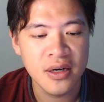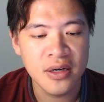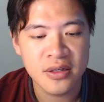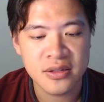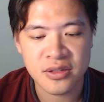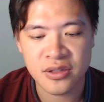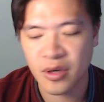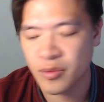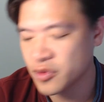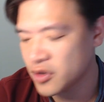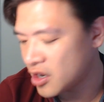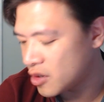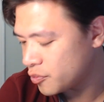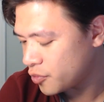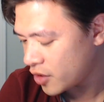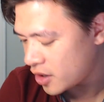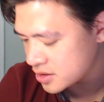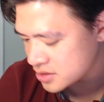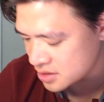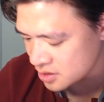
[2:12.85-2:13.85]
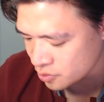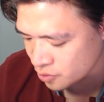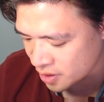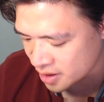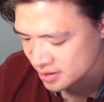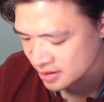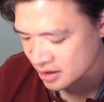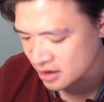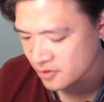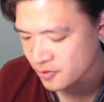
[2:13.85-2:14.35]
So I'm gonna unbox it
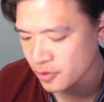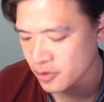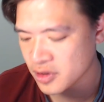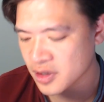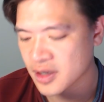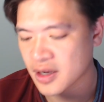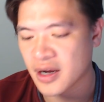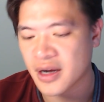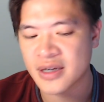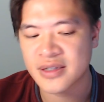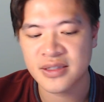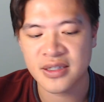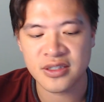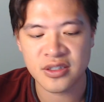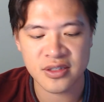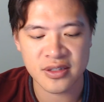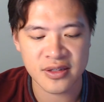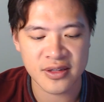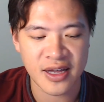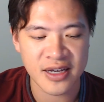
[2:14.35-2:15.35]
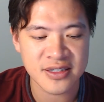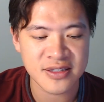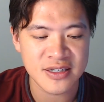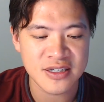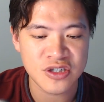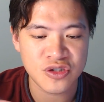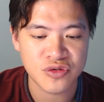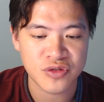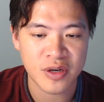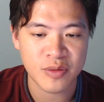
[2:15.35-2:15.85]
right now for you guys. It's nicely
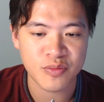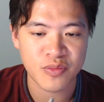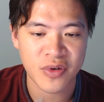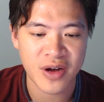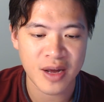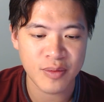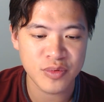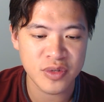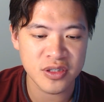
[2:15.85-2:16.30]
shrink-wrapped.